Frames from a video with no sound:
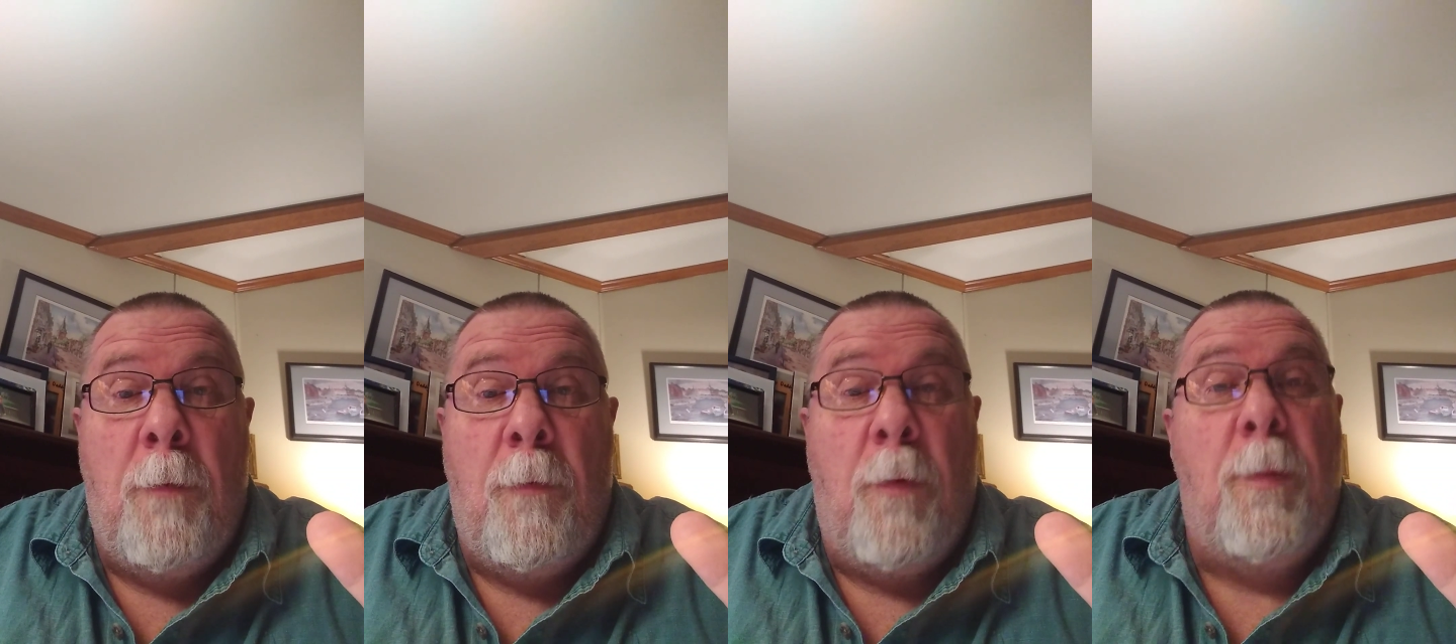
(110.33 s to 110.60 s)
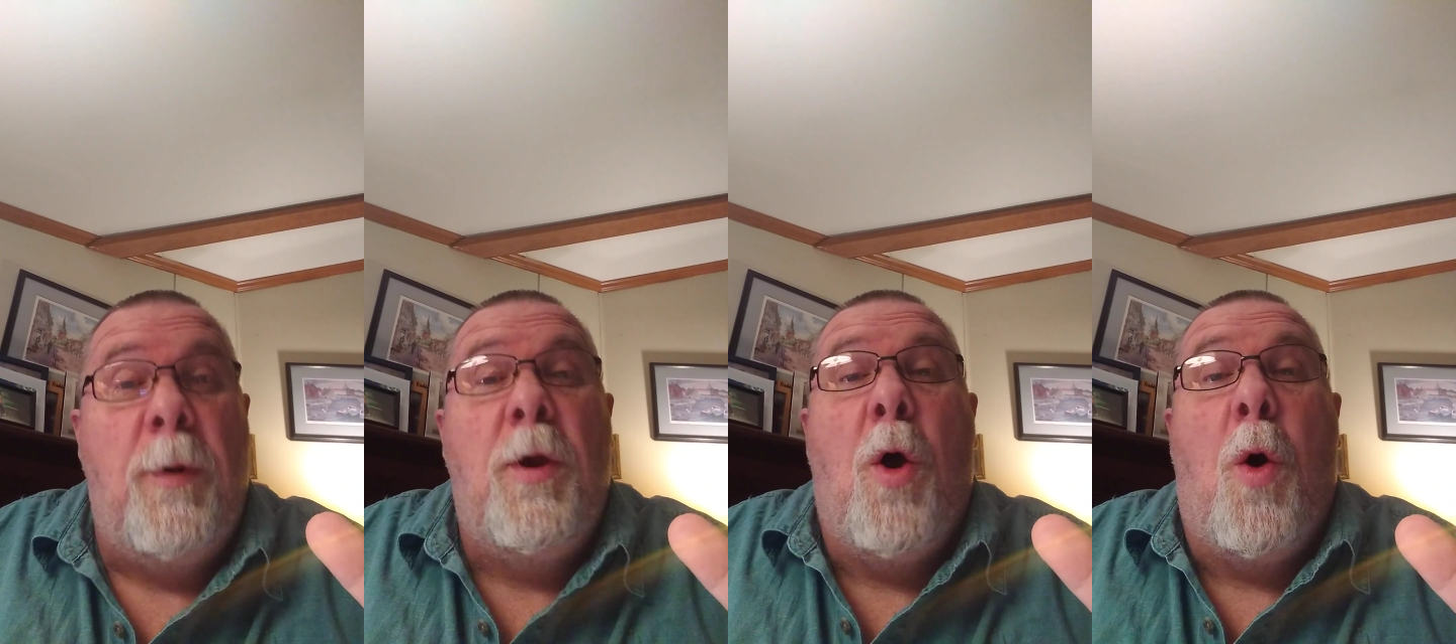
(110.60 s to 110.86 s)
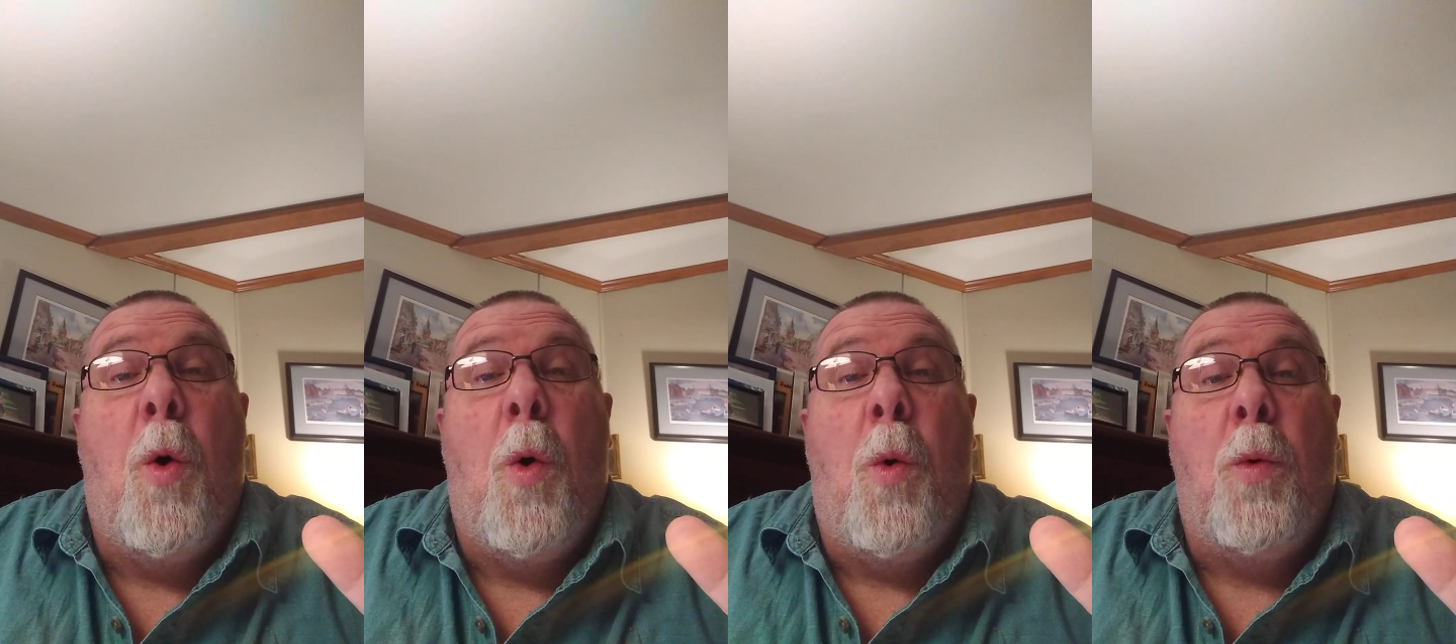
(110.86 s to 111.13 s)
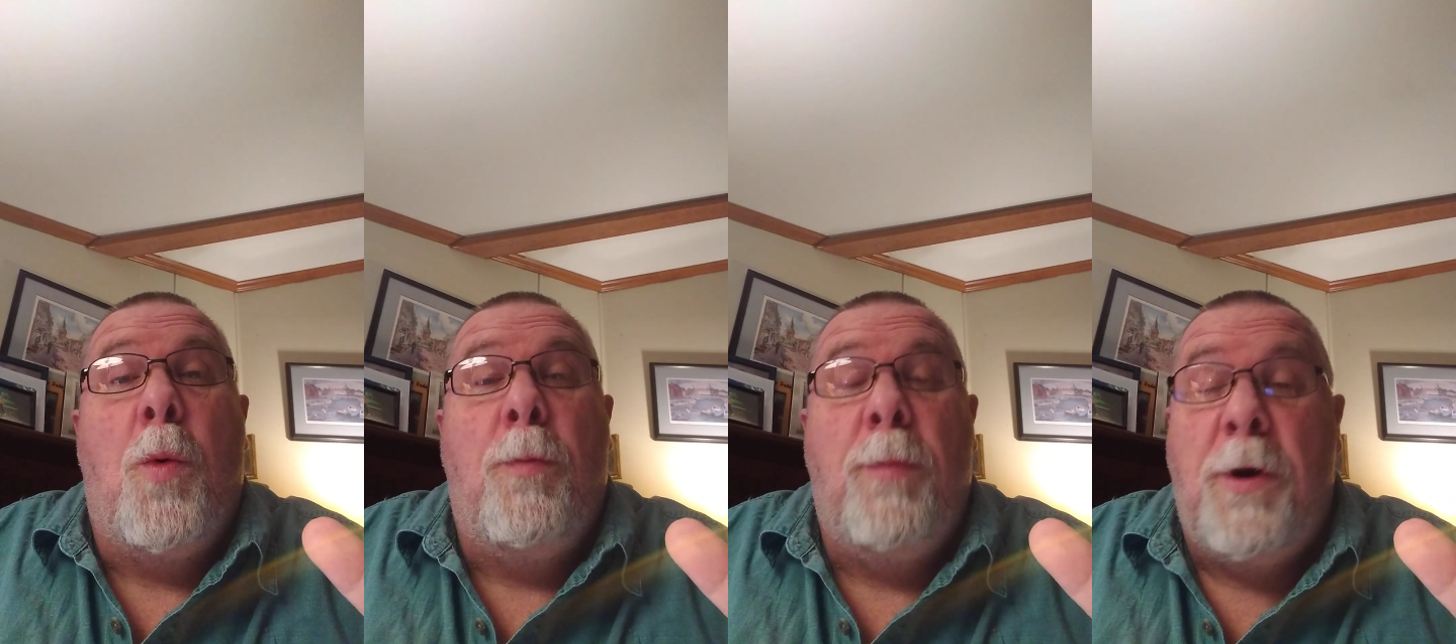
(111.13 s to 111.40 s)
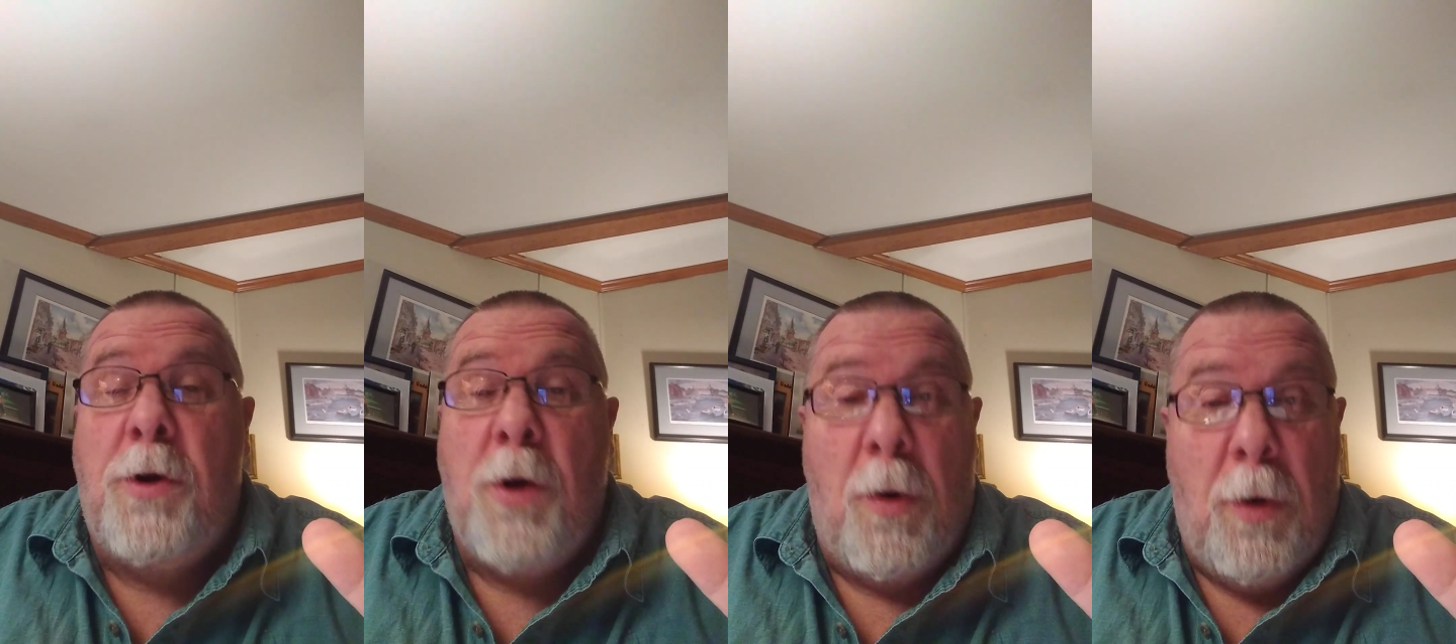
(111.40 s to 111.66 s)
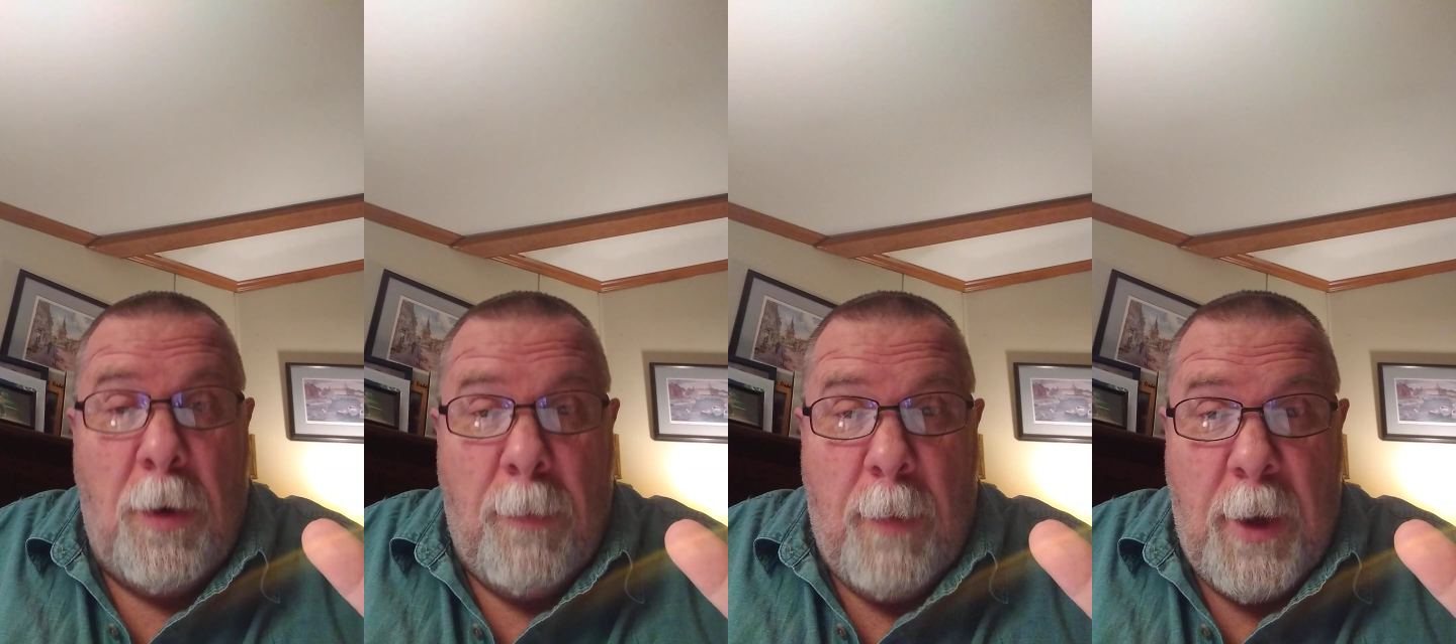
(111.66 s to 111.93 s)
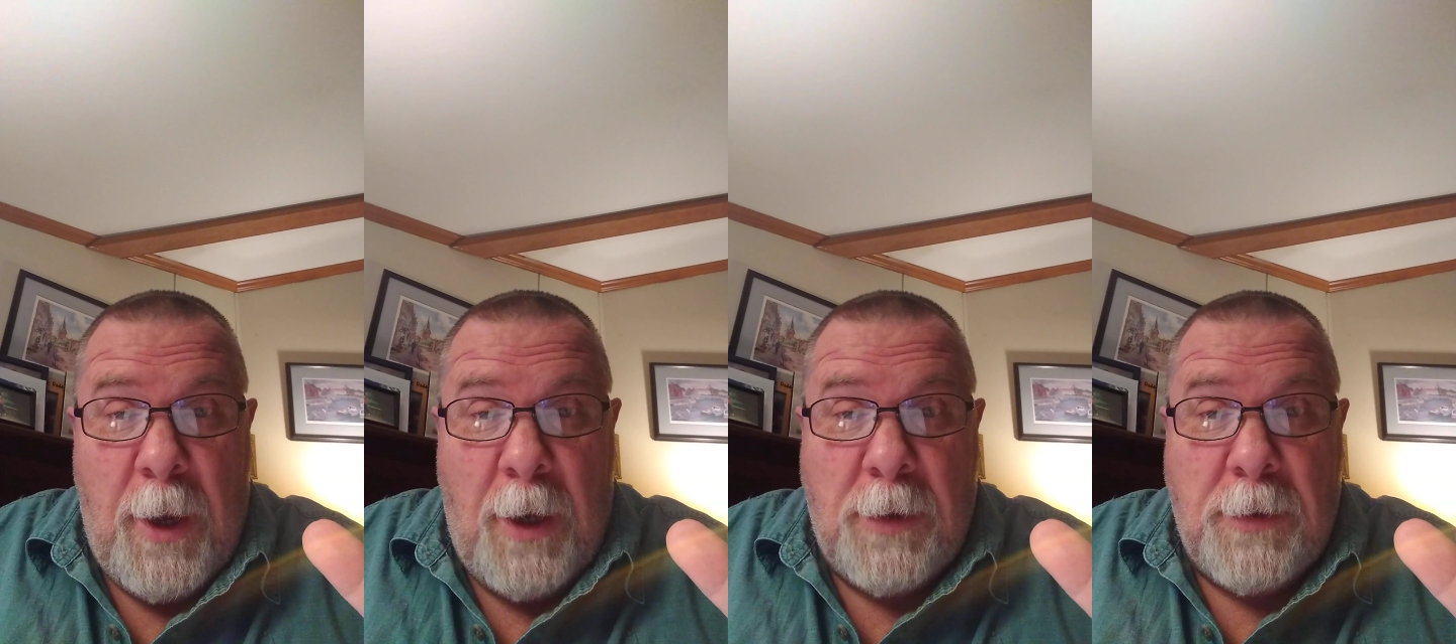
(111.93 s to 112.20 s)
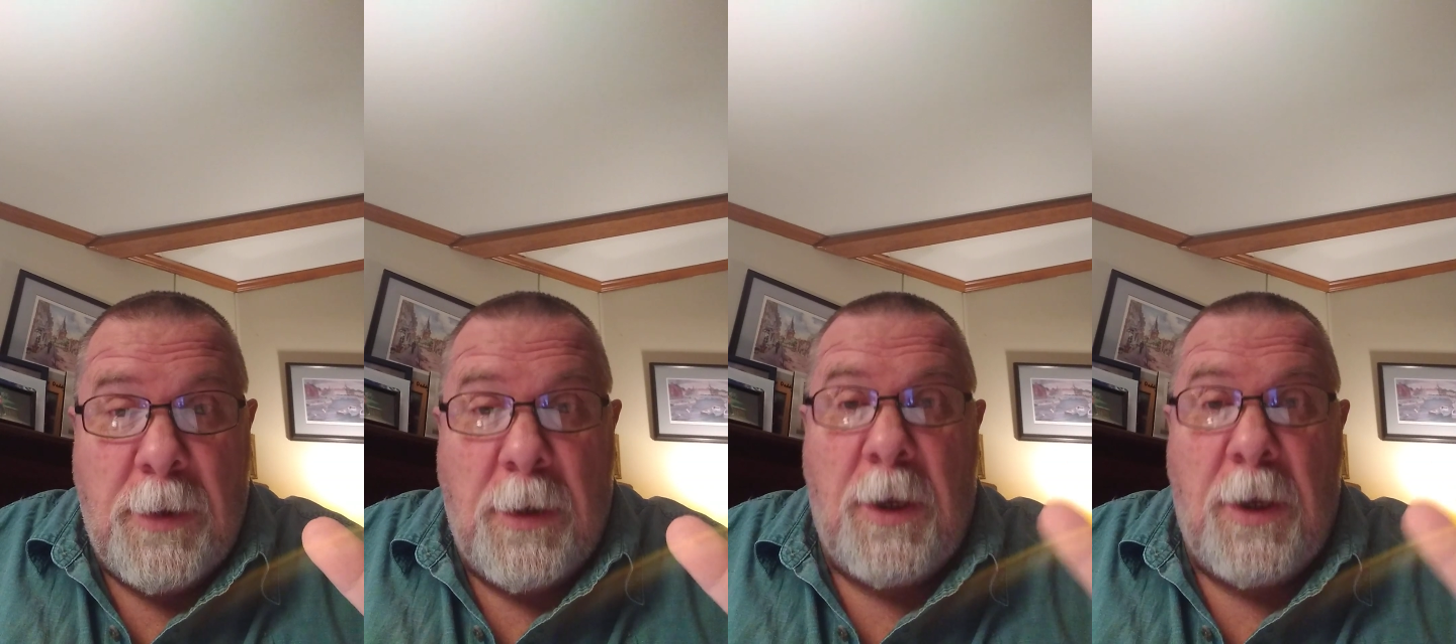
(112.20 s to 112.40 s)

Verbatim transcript: For behold, be totally amazed,